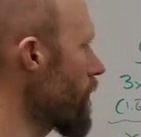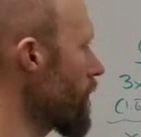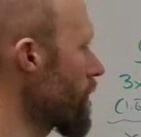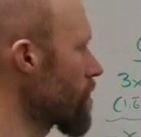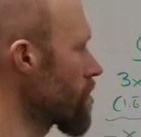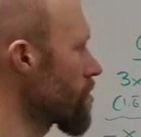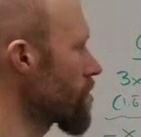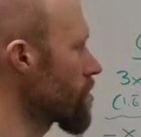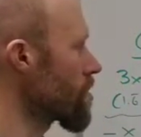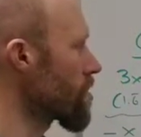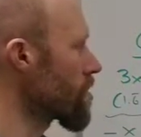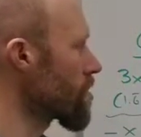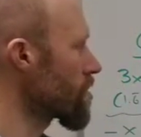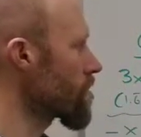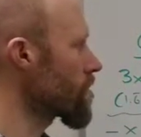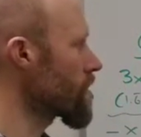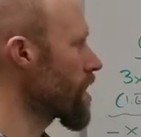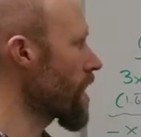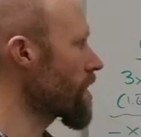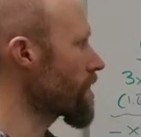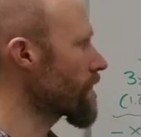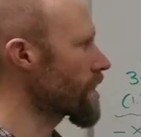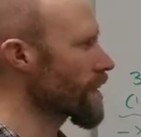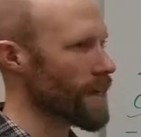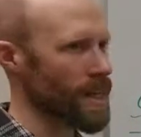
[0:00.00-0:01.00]
is the
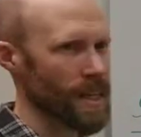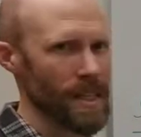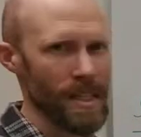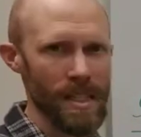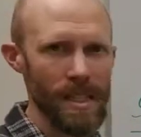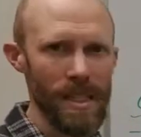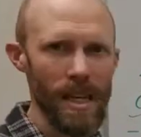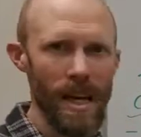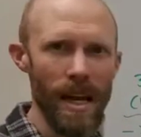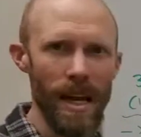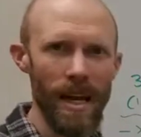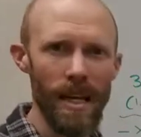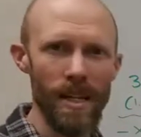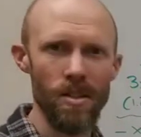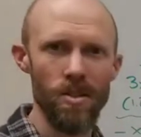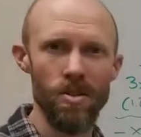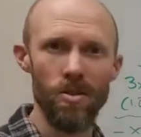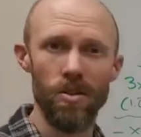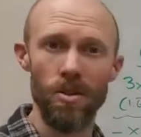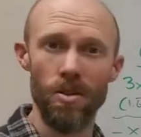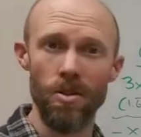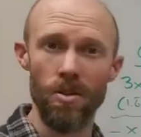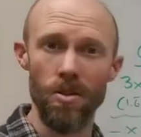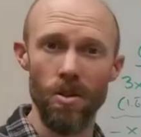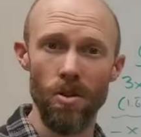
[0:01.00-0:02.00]
set that contains the
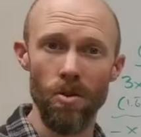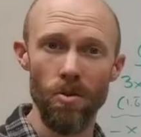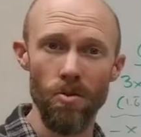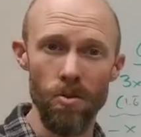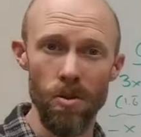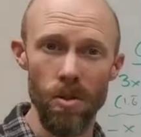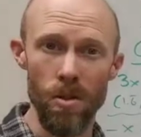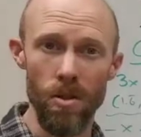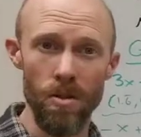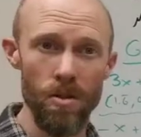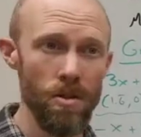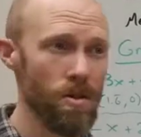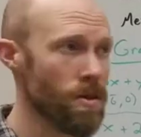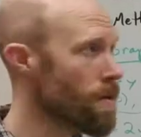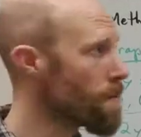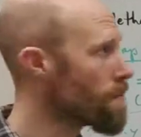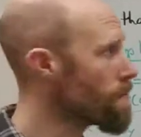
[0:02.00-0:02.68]
solutions.